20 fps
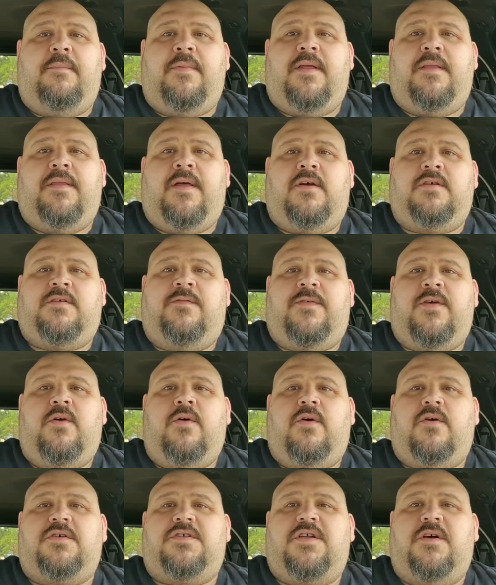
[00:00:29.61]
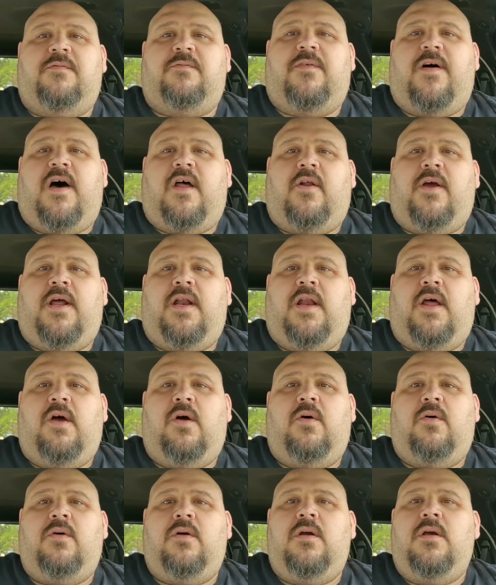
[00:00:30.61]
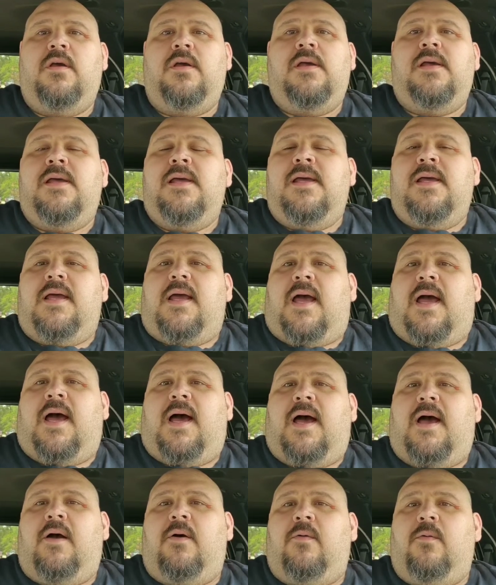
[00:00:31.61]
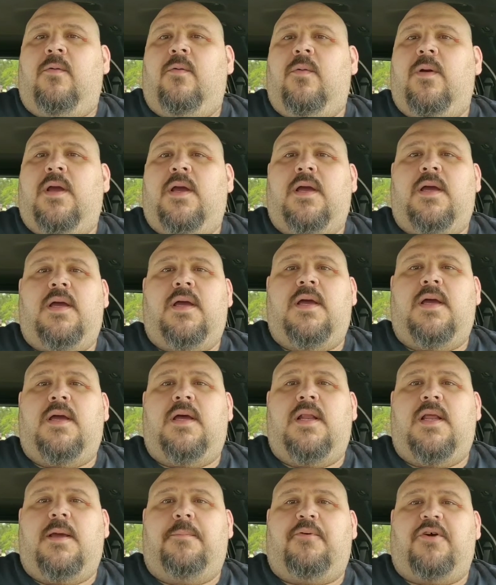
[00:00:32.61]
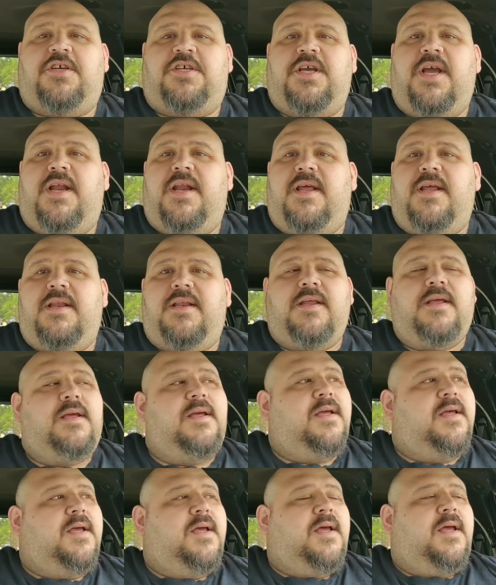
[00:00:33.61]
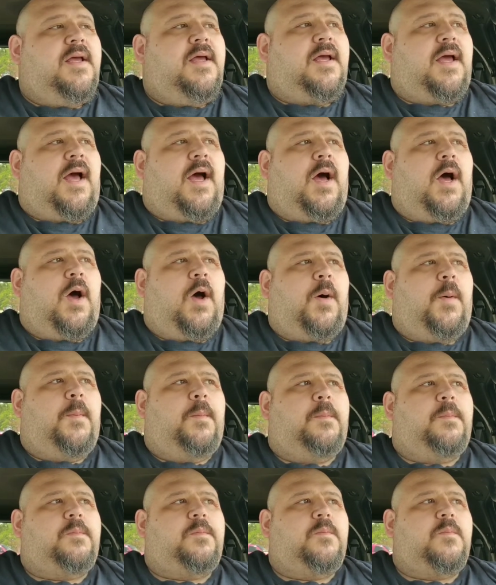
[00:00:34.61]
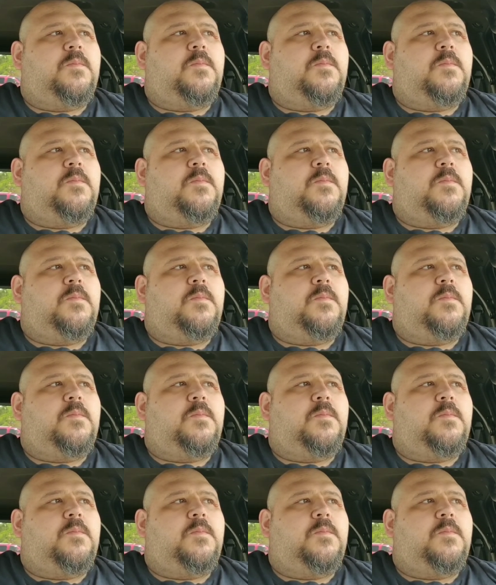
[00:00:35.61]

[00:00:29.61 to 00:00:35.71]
But those of you who are still following along, I really appreciate it. Um,